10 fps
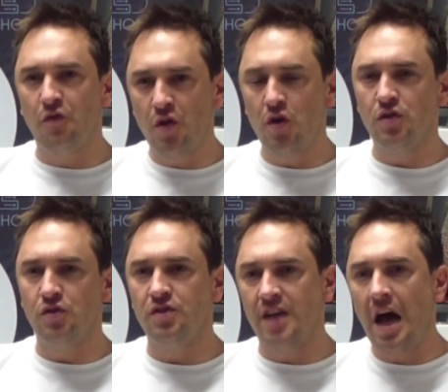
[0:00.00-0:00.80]
focus
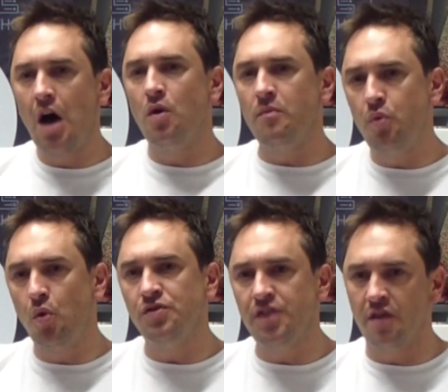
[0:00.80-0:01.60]
on just how
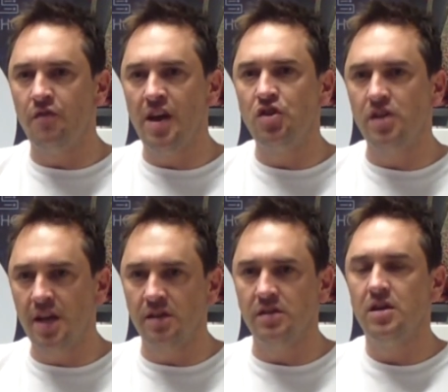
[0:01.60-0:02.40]
important innovation
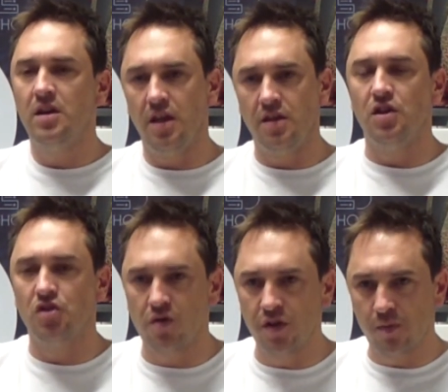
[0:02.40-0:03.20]
is in the
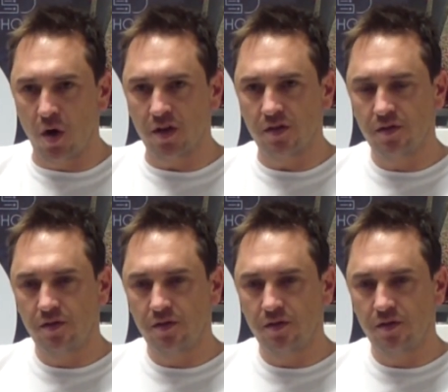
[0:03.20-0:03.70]
insurance market.